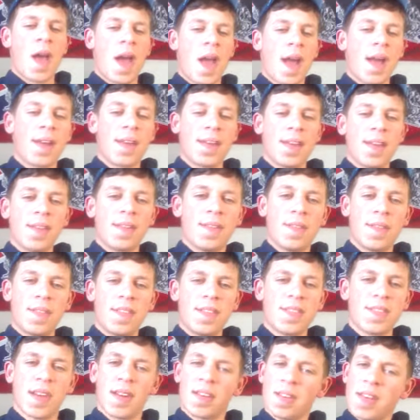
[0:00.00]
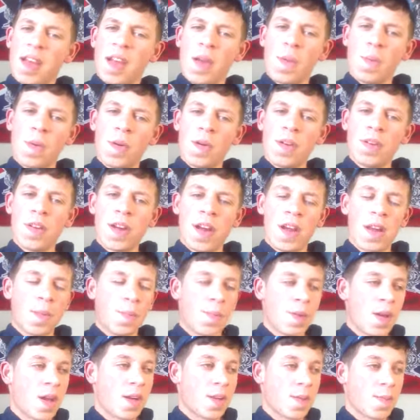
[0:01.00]
I pack it. He's like, damn boy, you know how
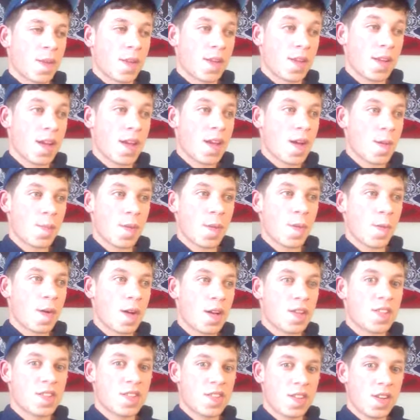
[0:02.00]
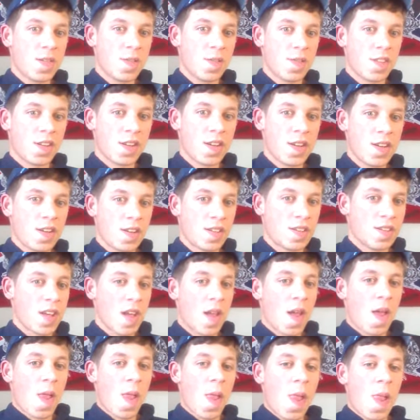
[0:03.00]
to pack? I'm like, yeah, I've been watching you for years.
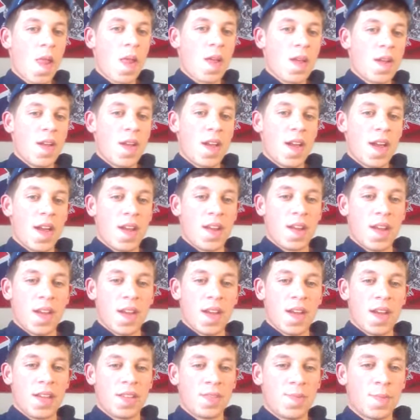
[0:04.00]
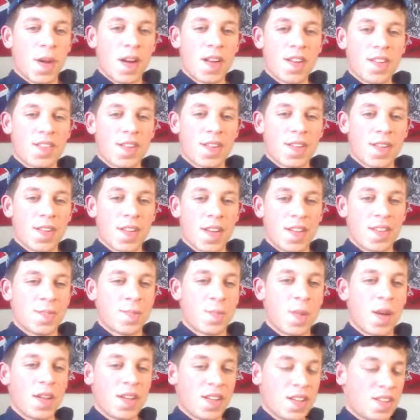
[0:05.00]
And his
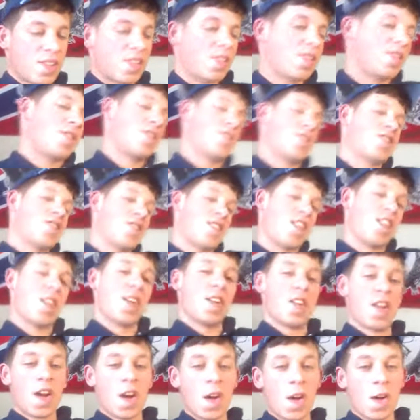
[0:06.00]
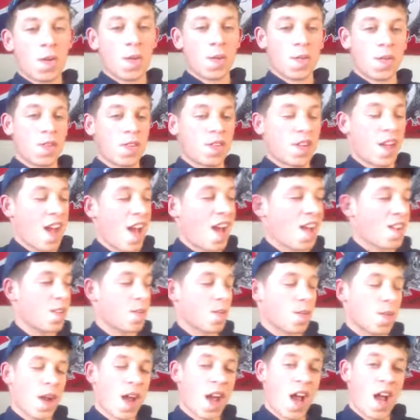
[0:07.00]
buddies and shit all
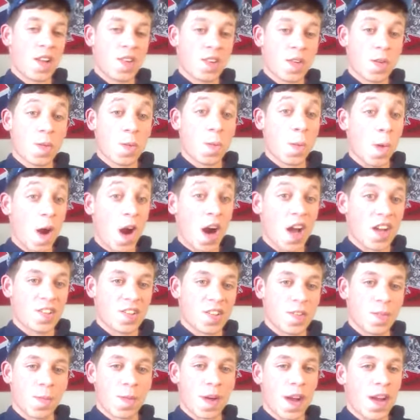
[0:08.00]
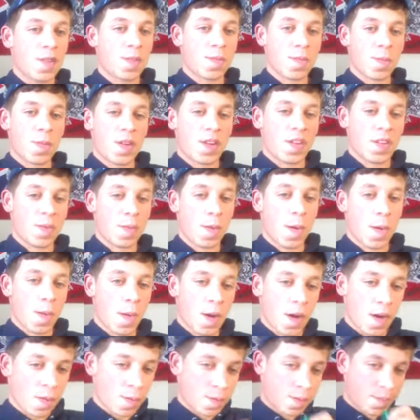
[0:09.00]
gather around. They're watching, wait for me to
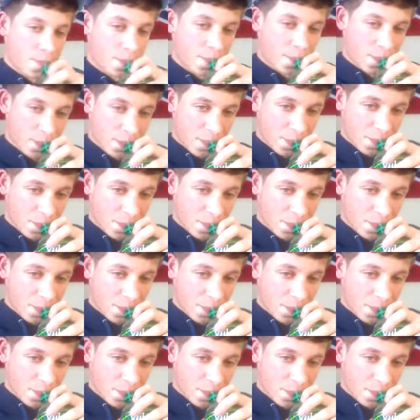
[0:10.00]
throw up.